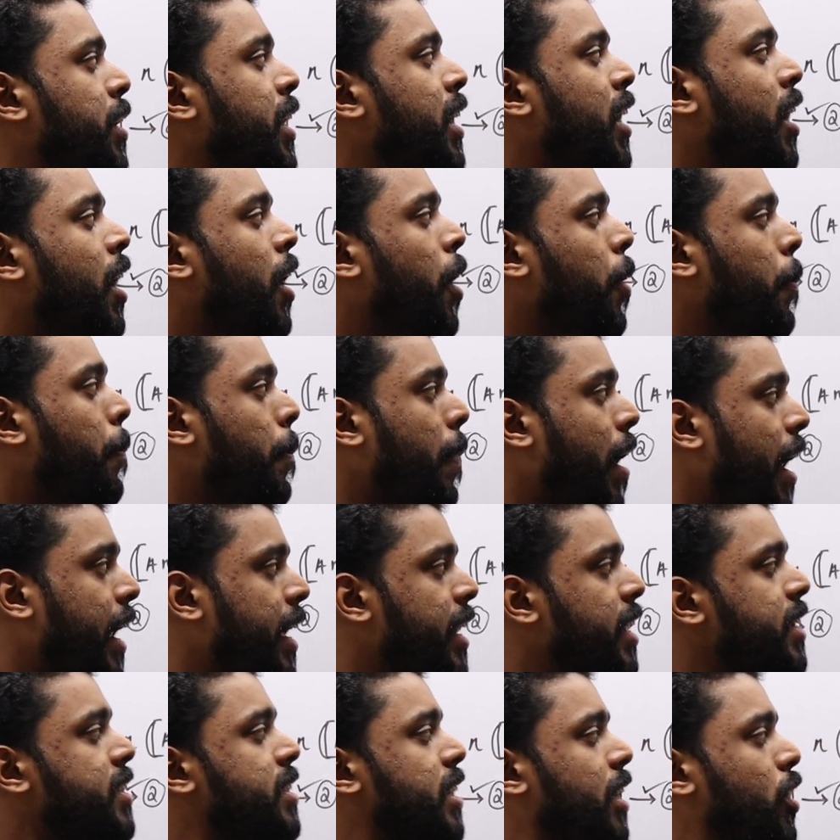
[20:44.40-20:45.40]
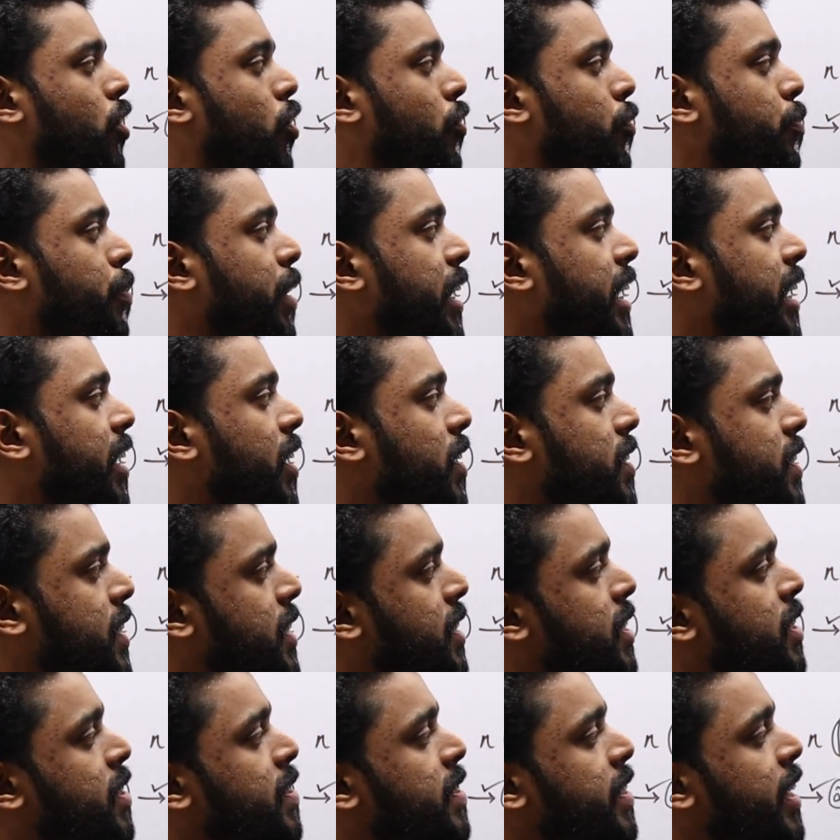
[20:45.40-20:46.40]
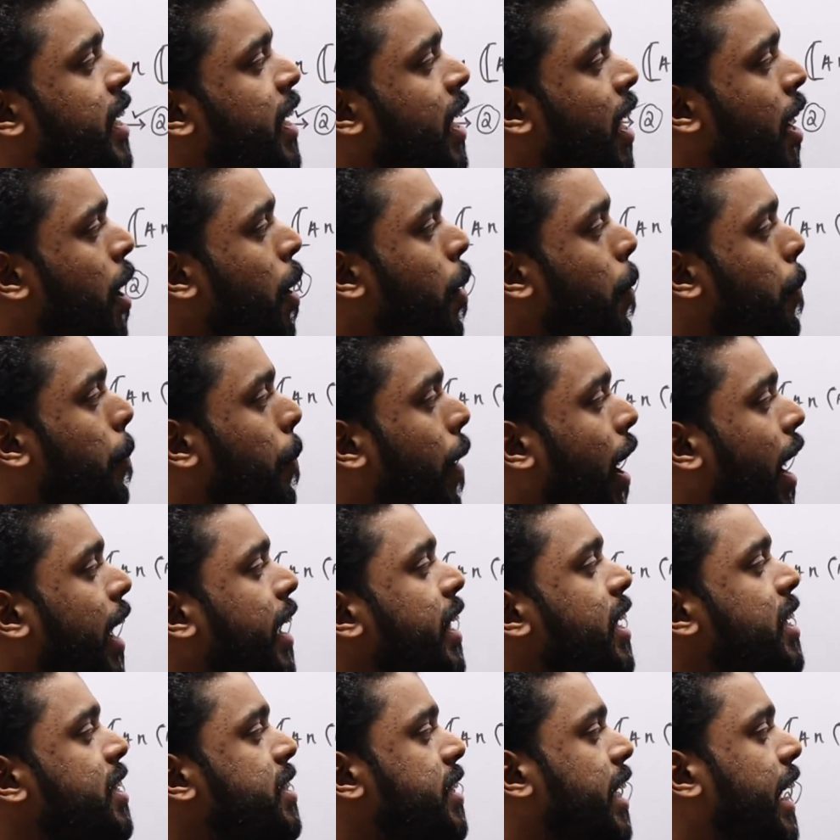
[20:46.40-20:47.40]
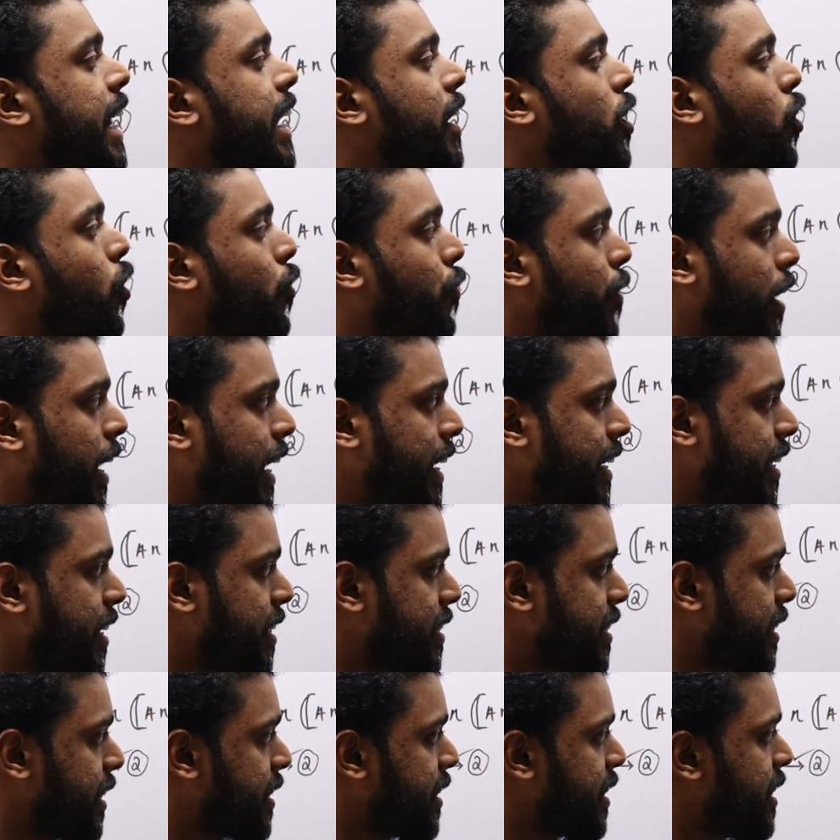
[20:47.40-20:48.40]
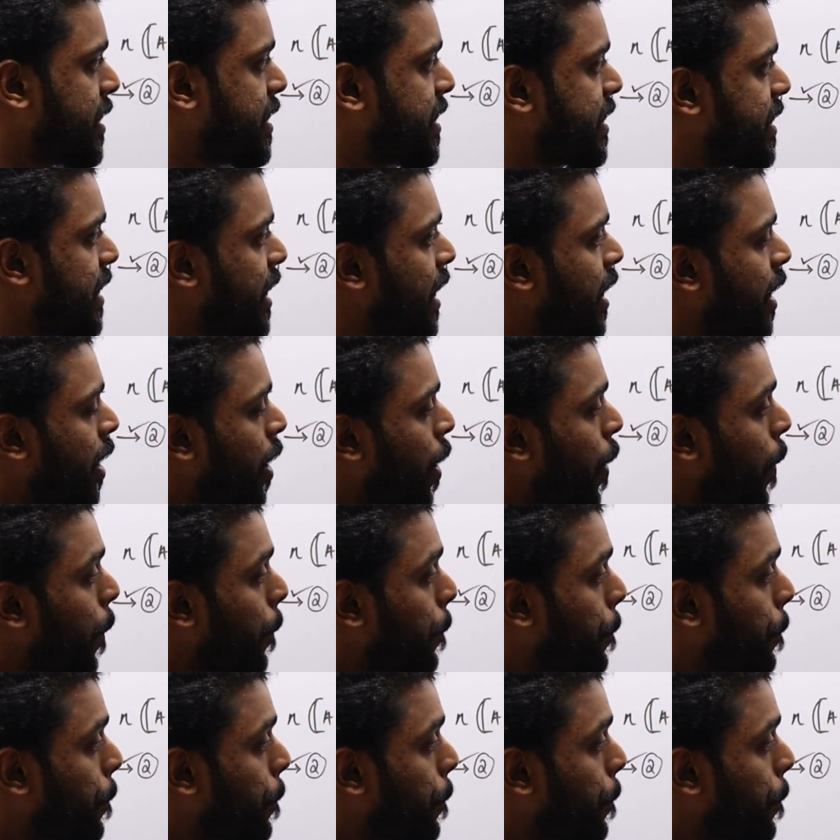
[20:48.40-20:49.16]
B minus n of B intersection C minus n of A intersection C